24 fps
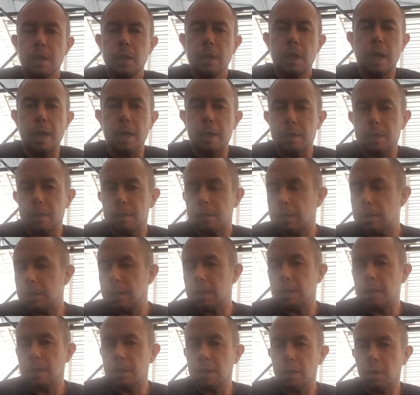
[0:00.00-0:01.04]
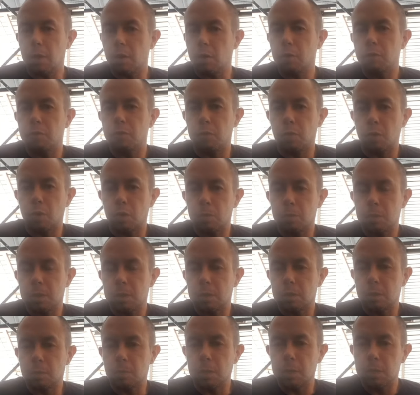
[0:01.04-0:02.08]
and a TD04
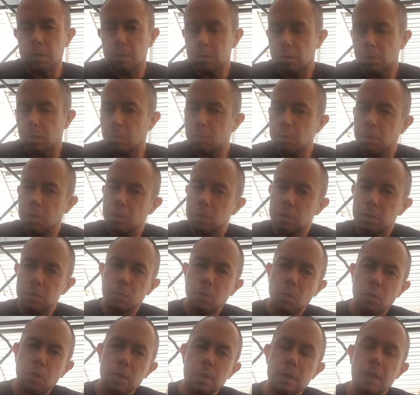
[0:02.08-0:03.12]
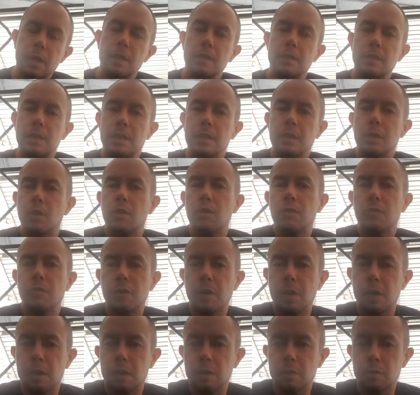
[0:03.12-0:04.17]
Mitsubishi turbo is smaller than a
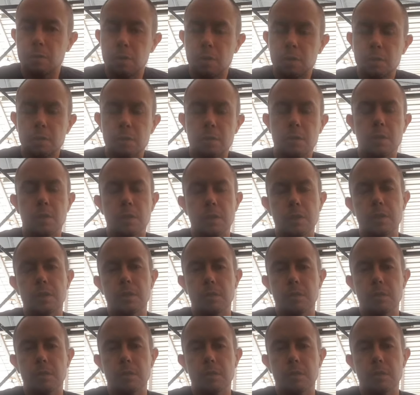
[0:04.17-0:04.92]
TD05. So